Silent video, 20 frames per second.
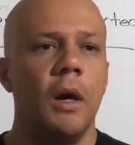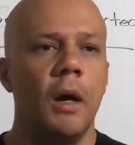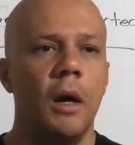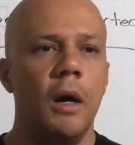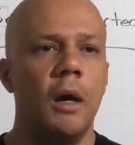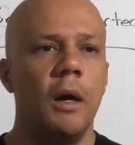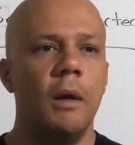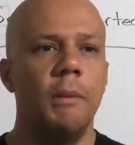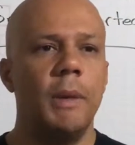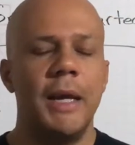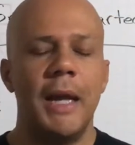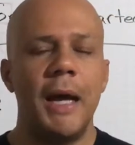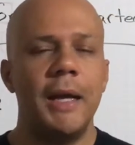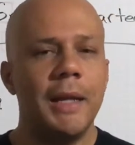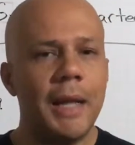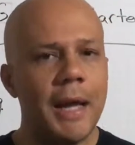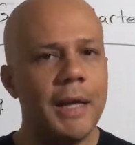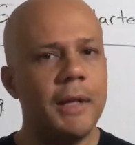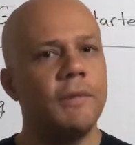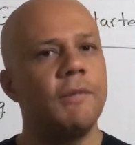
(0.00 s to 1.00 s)
and
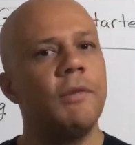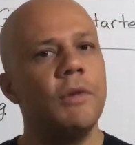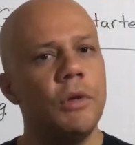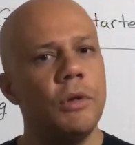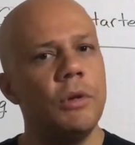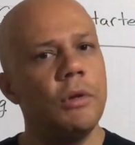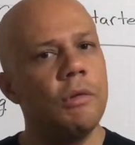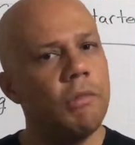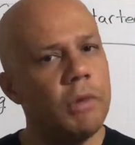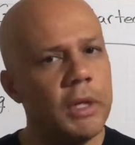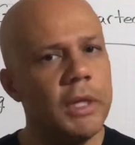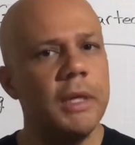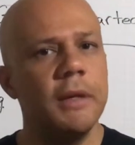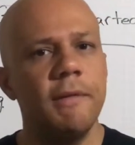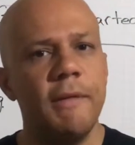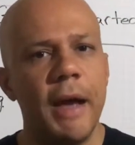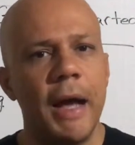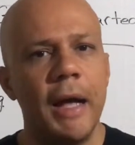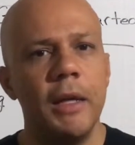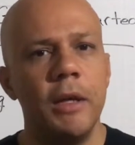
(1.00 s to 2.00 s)
I'd like for you to really
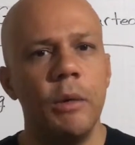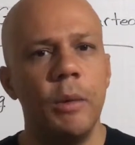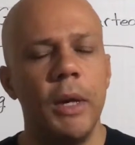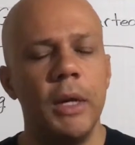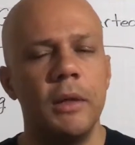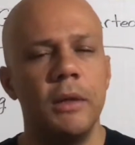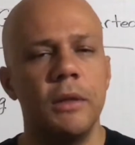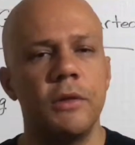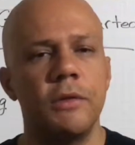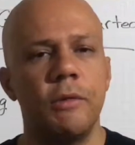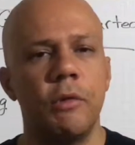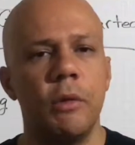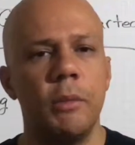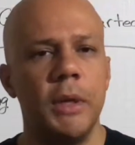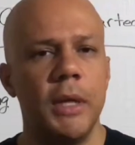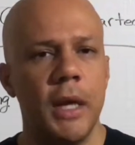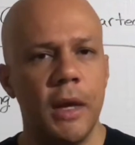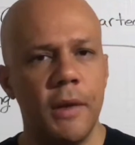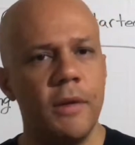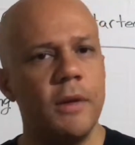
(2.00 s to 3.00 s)
evaluate this for
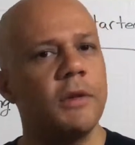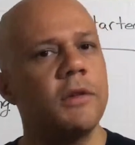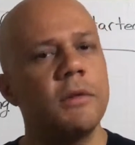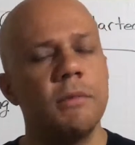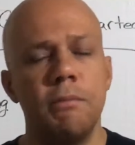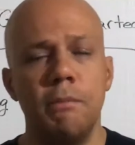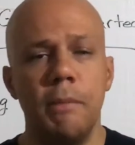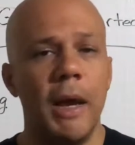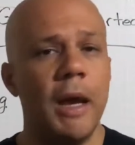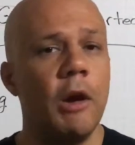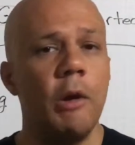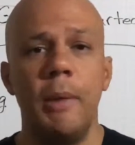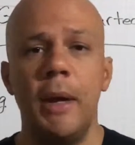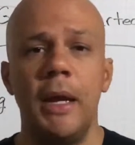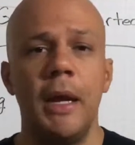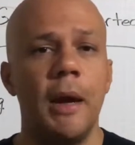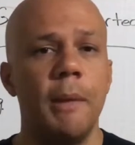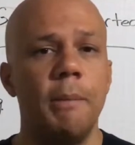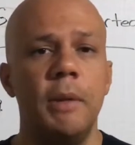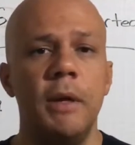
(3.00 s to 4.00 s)
me. Now, this may or
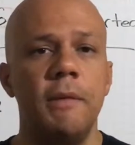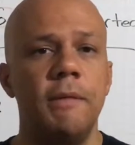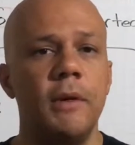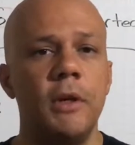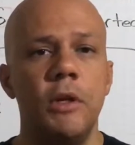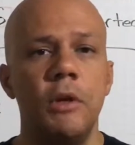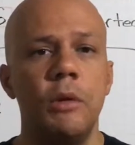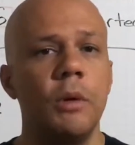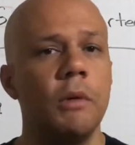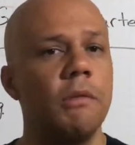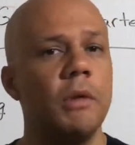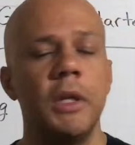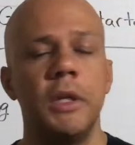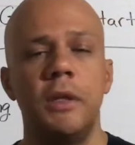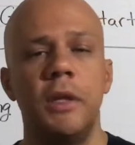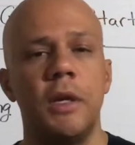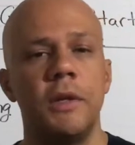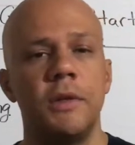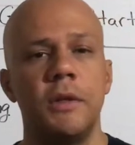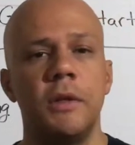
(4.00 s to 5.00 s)
may not be for you. It
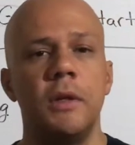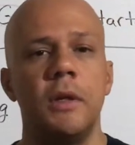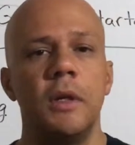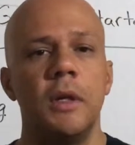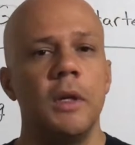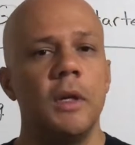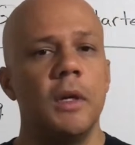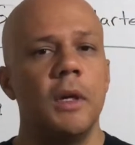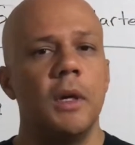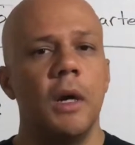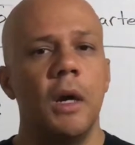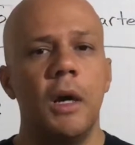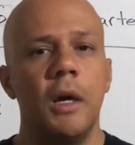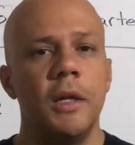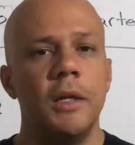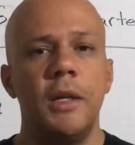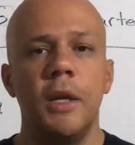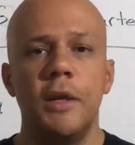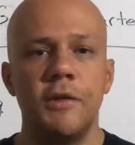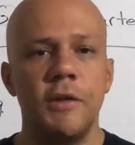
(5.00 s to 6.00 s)
really doesn't
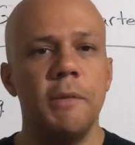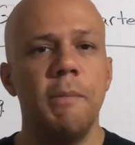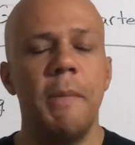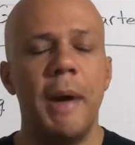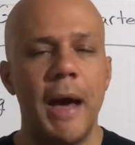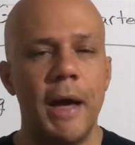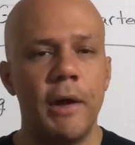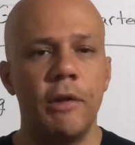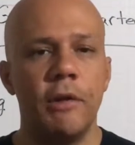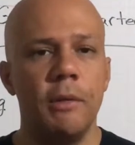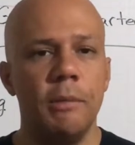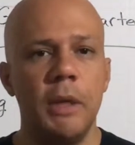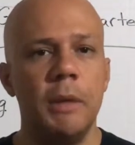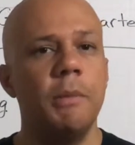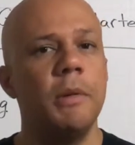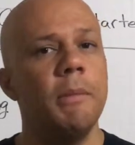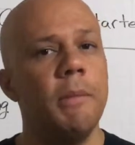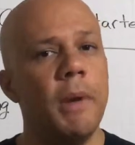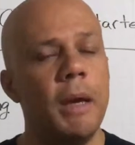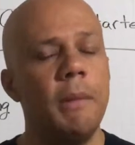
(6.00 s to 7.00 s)
matter to me,
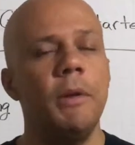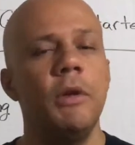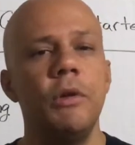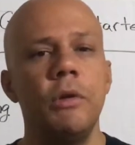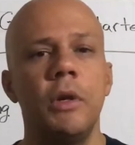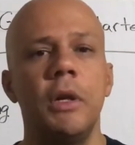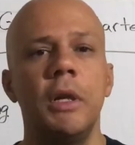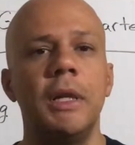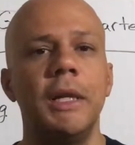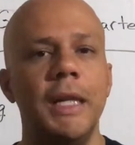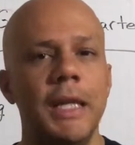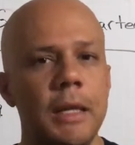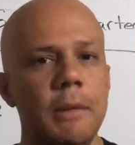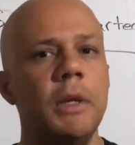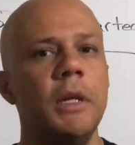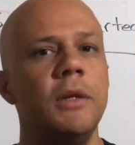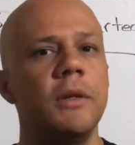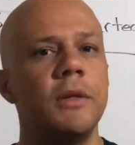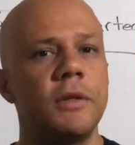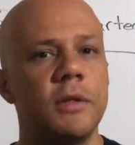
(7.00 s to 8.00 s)
but maybe you could lead
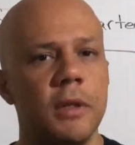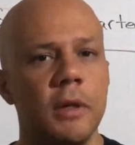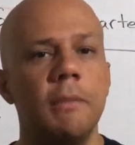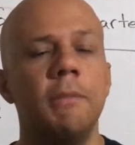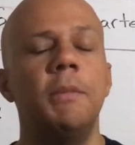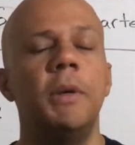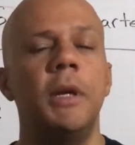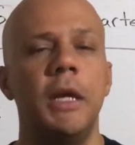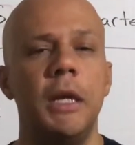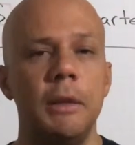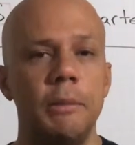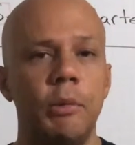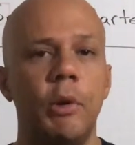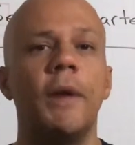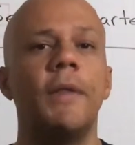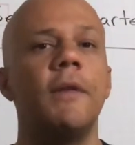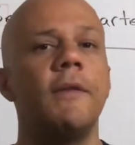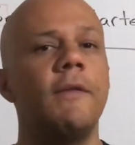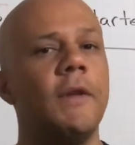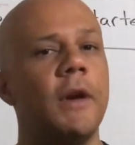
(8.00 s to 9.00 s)
me to some people
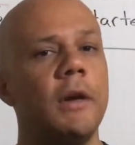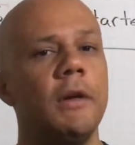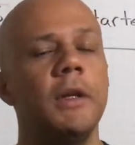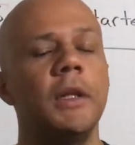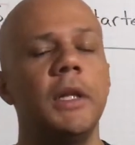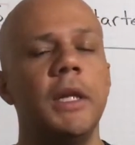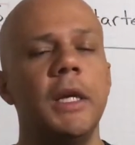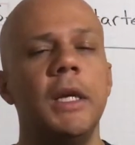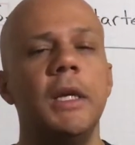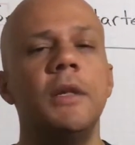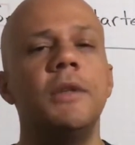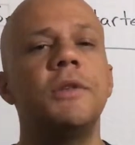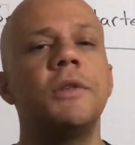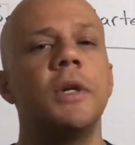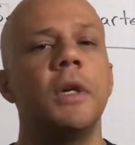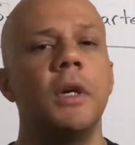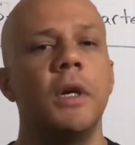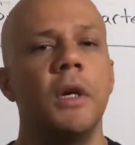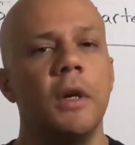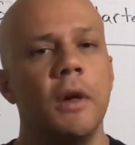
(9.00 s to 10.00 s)
at the very
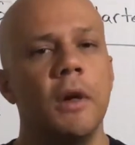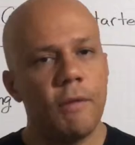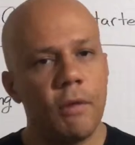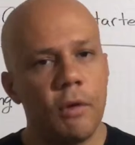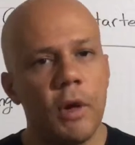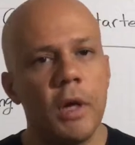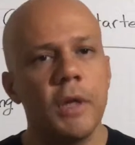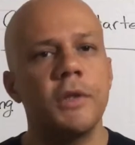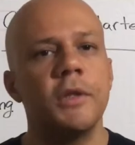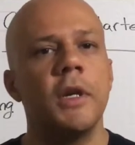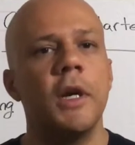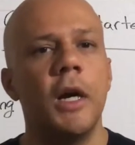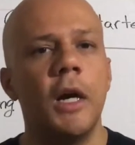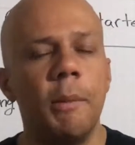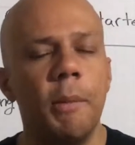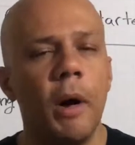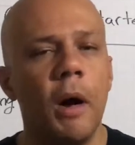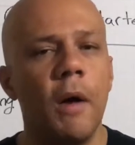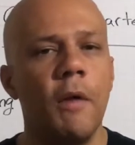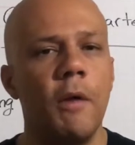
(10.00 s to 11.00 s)
least for us to
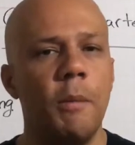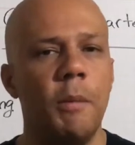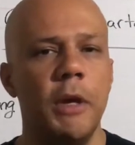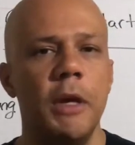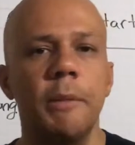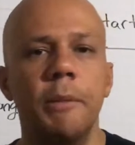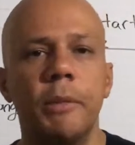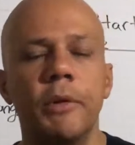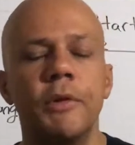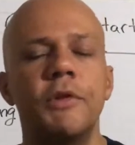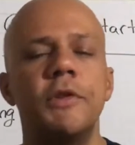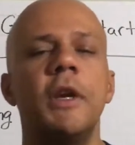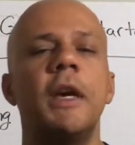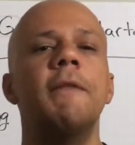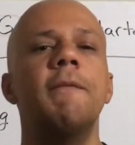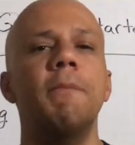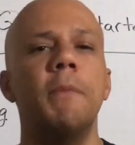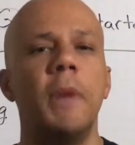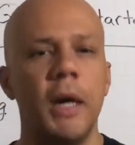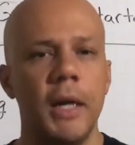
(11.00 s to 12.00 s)
help other people
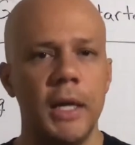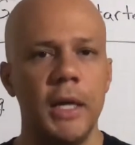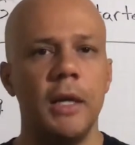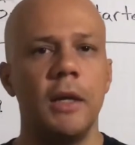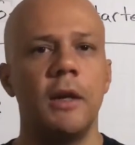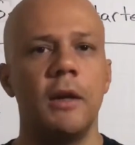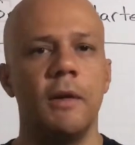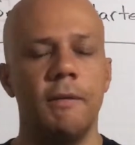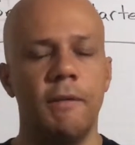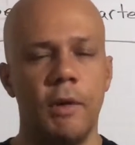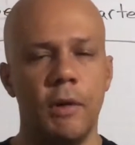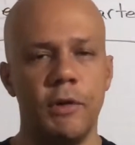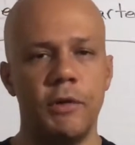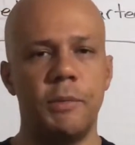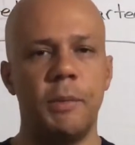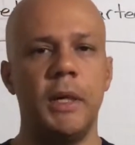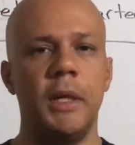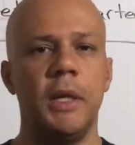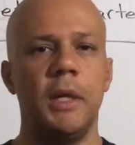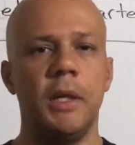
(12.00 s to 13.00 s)
save money and convert
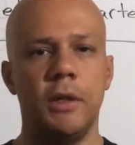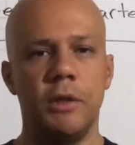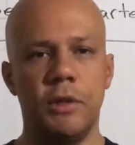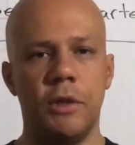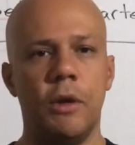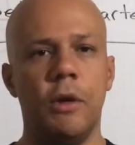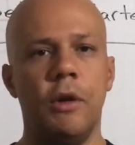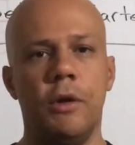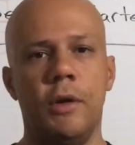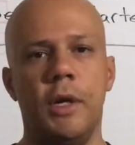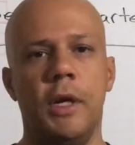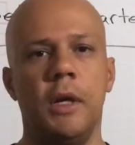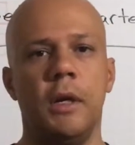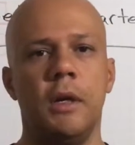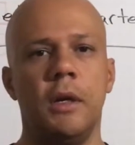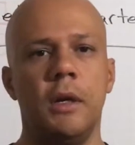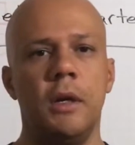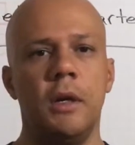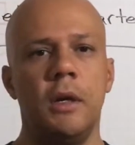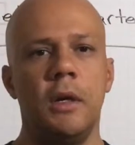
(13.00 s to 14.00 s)
spending into earning.
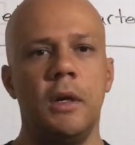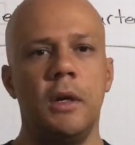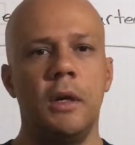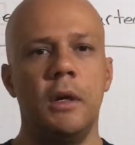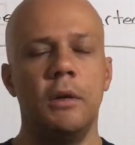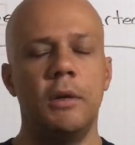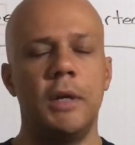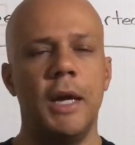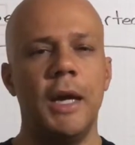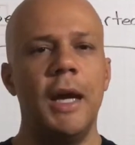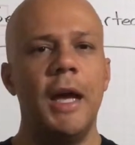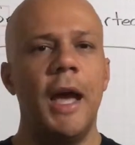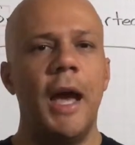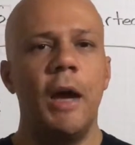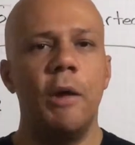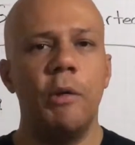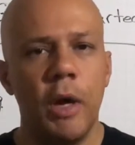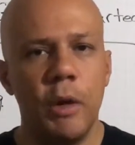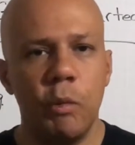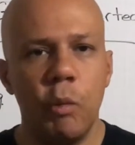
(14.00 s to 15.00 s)
Okay?
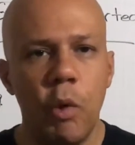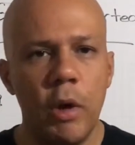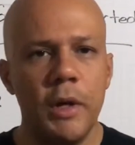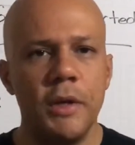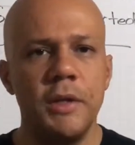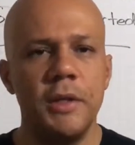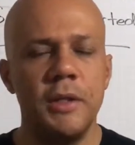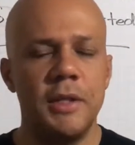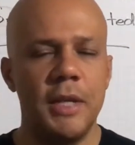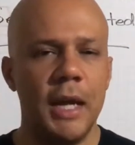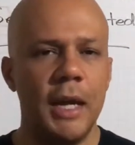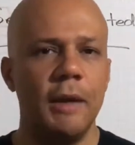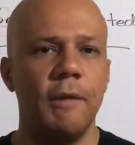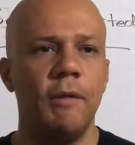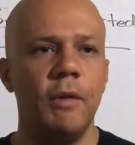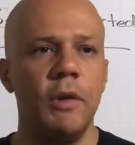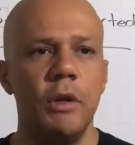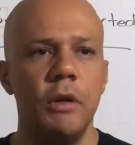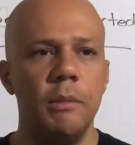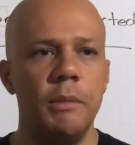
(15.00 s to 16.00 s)
And what does it take
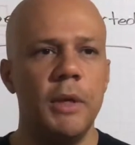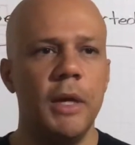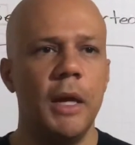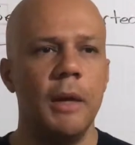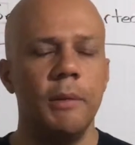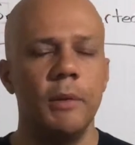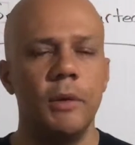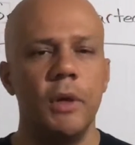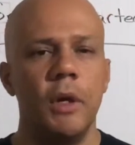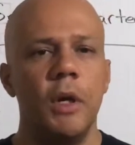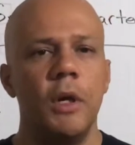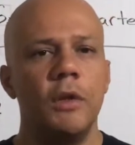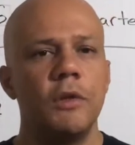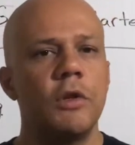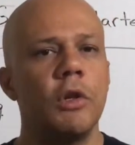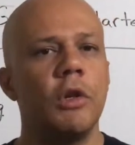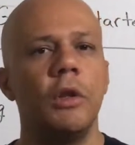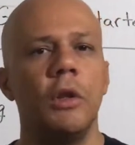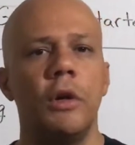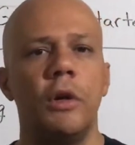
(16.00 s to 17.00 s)
for you to be able
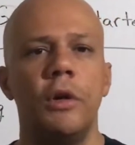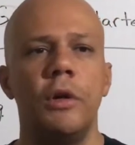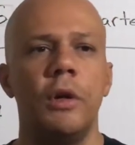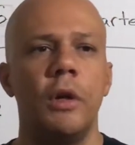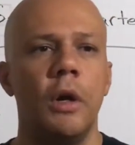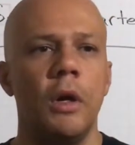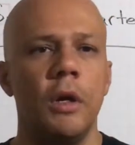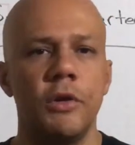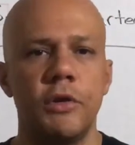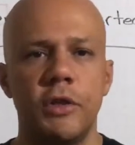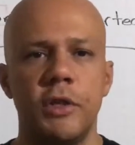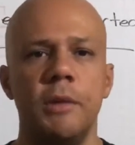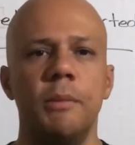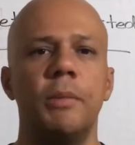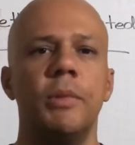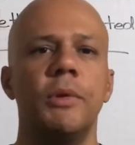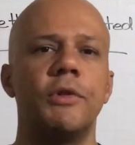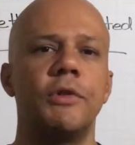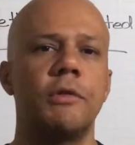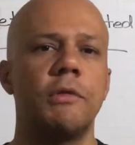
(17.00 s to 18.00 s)
to learn a
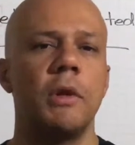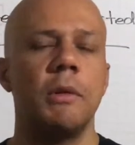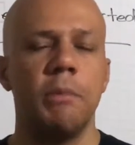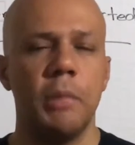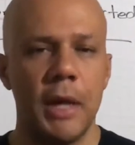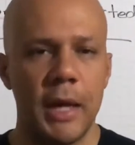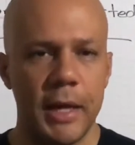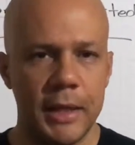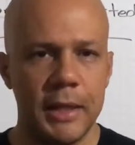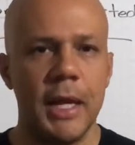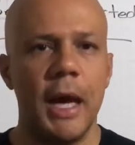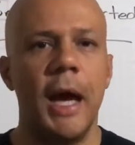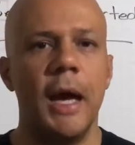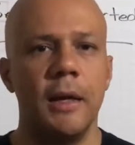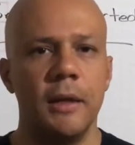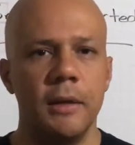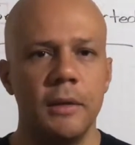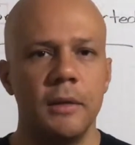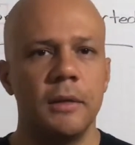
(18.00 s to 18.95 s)
simple script like that?